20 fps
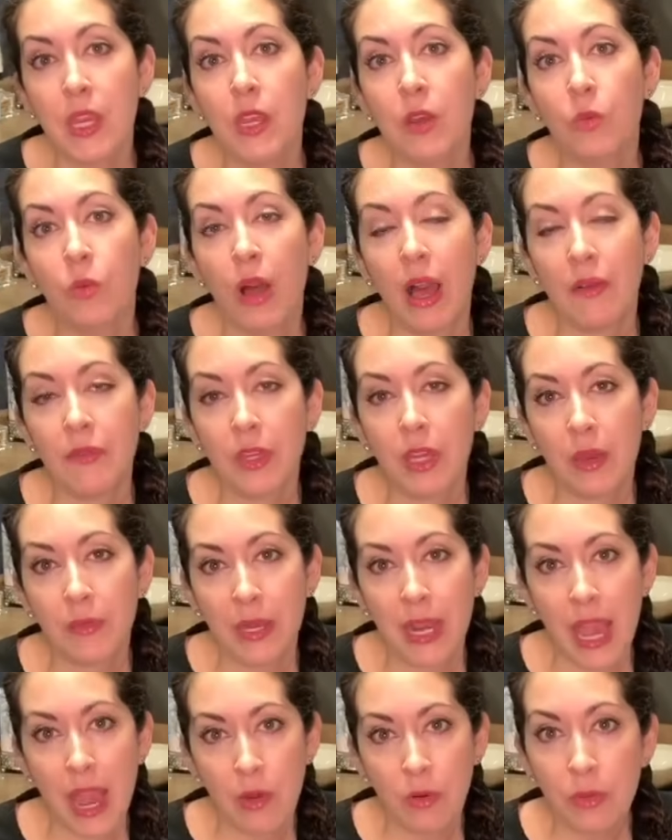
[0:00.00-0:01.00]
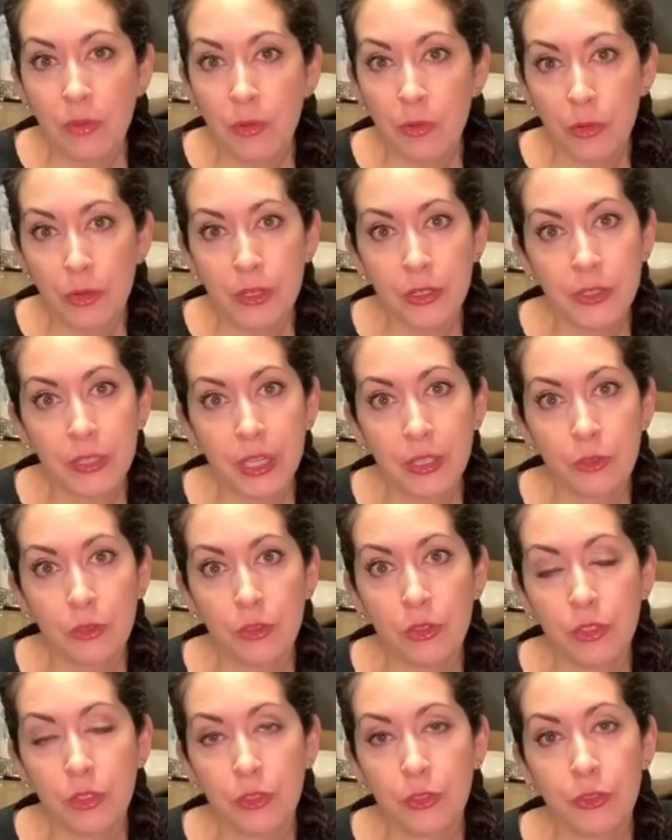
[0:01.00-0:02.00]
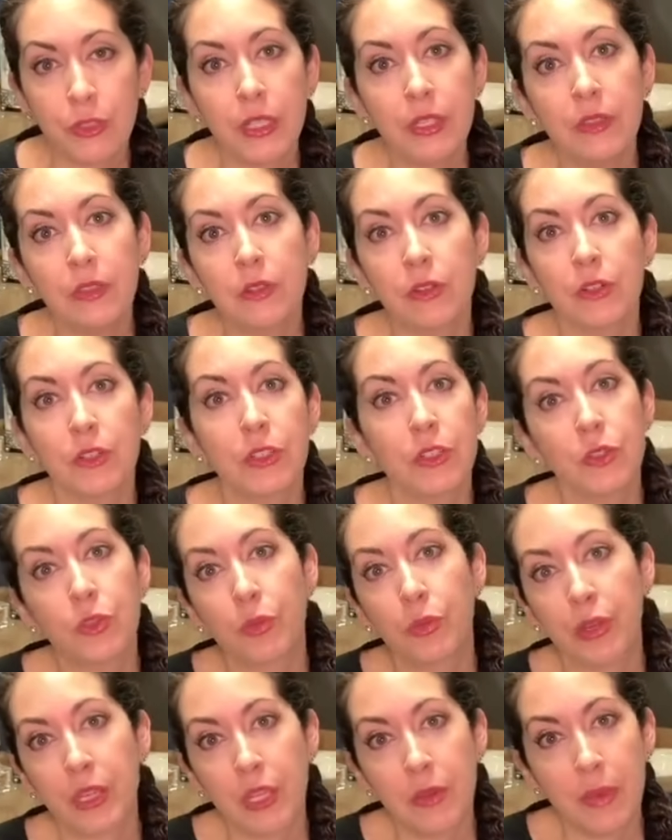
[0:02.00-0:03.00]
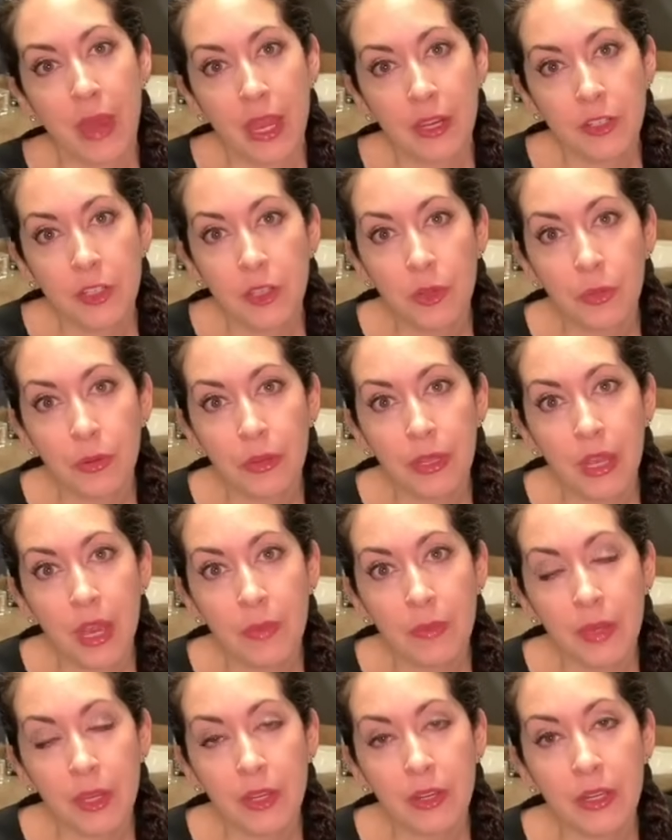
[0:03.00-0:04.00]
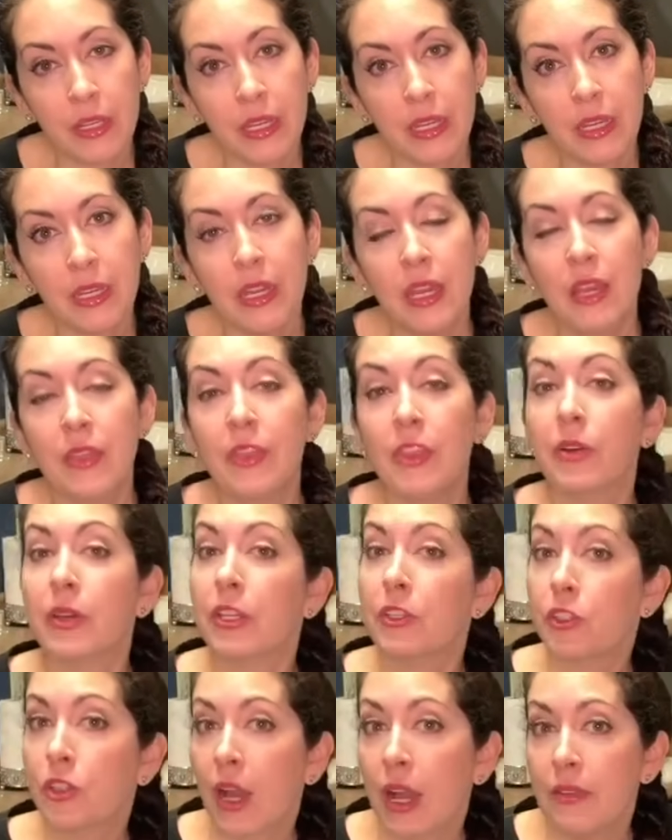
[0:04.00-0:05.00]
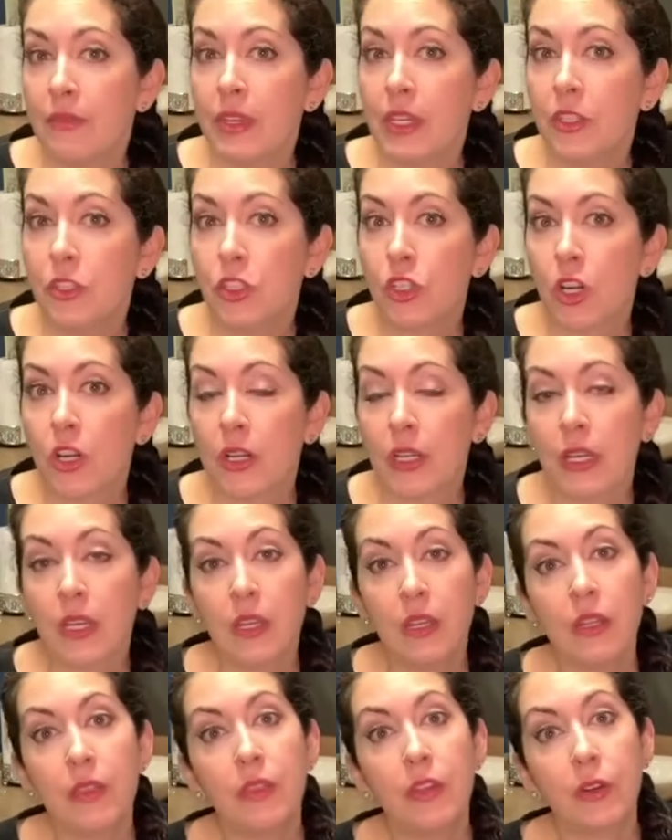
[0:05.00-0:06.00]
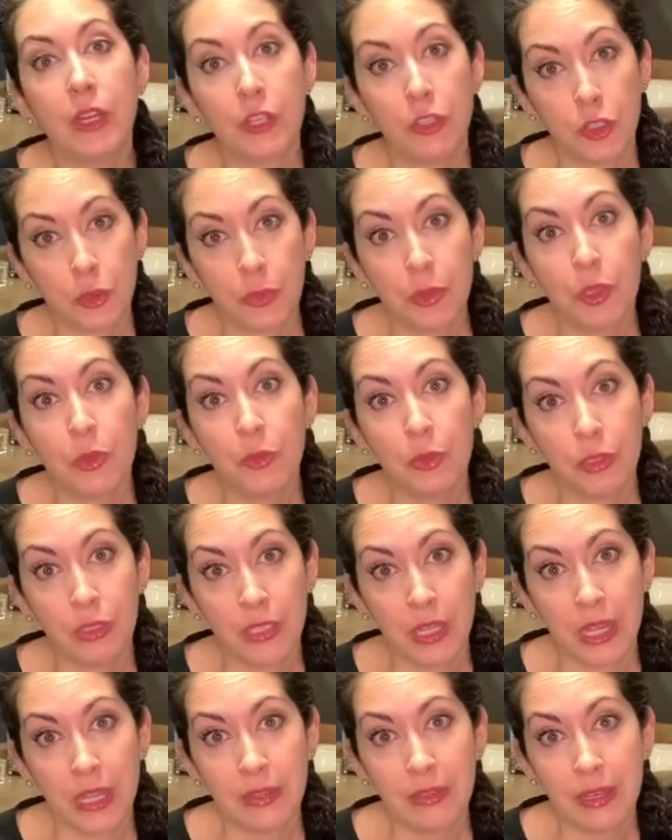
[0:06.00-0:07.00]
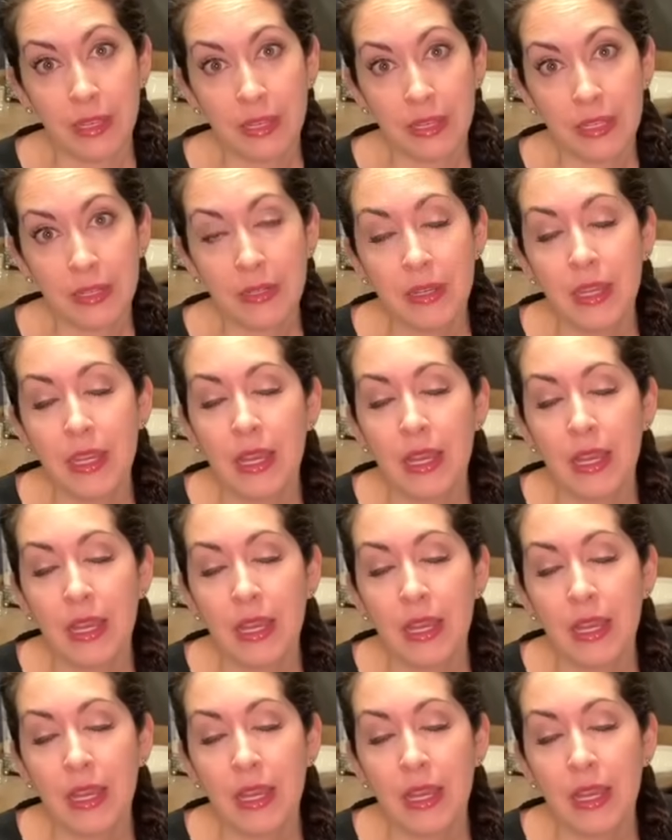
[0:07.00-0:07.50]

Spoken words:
We'll have you come an hour before your scheduled surgery. The nurses will bring you back to the pre-op area. They'll get your IV started. They'll get your pupil dilated.